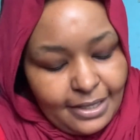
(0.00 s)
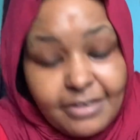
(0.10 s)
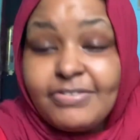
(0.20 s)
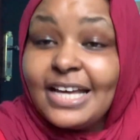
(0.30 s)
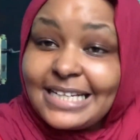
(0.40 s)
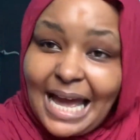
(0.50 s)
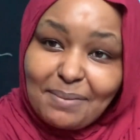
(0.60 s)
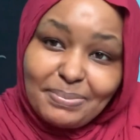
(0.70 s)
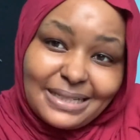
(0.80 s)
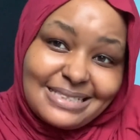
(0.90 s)
If that
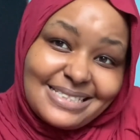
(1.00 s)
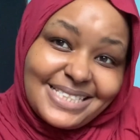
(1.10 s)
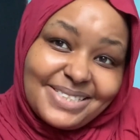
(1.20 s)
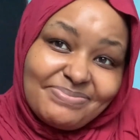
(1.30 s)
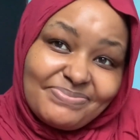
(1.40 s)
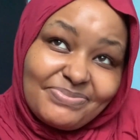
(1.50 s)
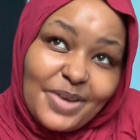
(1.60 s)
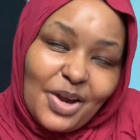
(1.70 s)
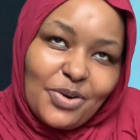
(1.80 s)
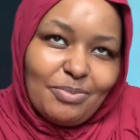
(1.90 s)
happens,
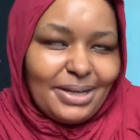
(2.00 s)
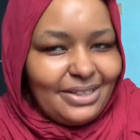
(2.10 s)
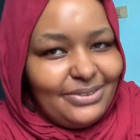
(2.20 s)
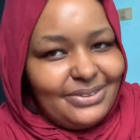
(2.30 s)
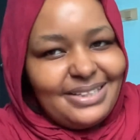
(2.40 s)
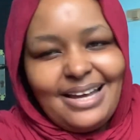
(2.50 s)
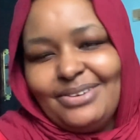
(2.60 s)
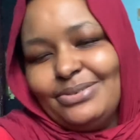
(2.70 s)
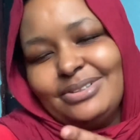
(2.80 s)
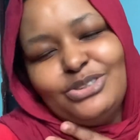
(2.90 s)
oh my God, I
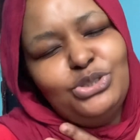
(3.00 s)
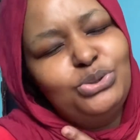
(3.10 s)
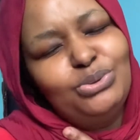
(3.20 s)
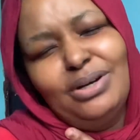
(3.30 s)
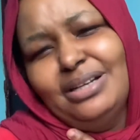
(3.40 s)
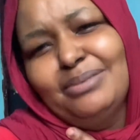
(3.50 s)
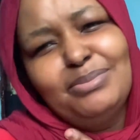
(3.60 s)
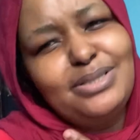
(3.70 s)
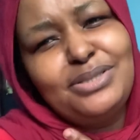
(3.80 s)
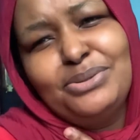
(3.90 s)
will surely
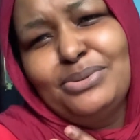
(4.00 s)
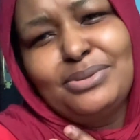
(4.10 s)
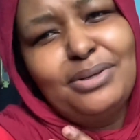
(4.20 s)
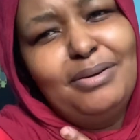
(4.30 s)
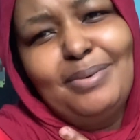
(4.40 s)
miss you so